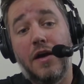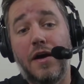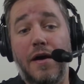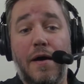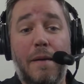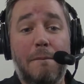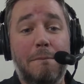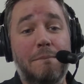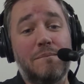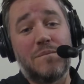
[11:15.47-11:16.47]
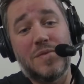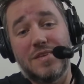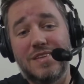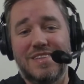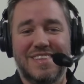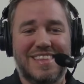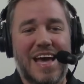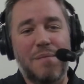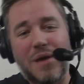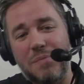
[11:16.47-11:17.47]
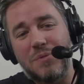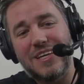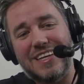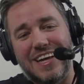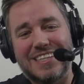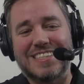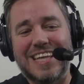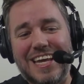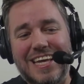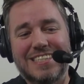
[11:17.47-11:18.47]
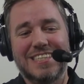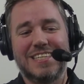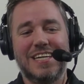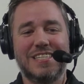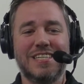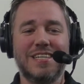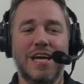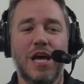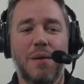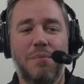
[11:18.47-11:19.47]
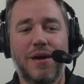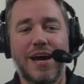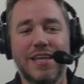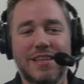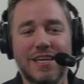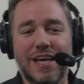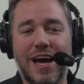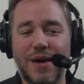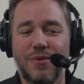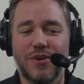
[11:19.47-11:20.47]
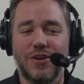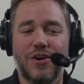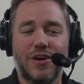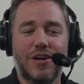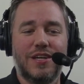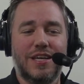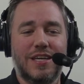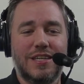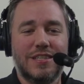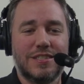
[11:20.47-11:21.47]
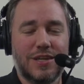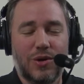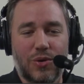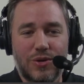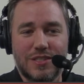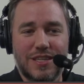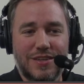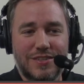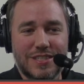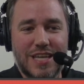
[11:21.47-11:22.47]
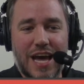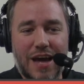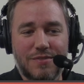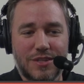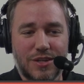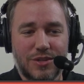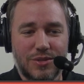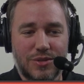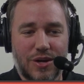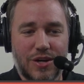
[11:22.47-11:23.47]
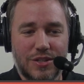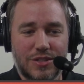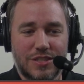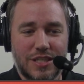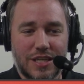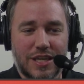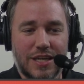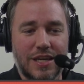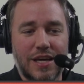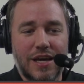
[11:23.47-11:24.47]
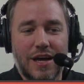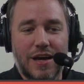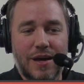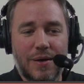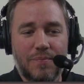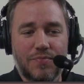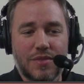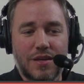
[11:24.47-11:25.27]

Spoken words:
That might be a slight hesitation, but I think High Regard is a horse that you just have to include on your ticket. I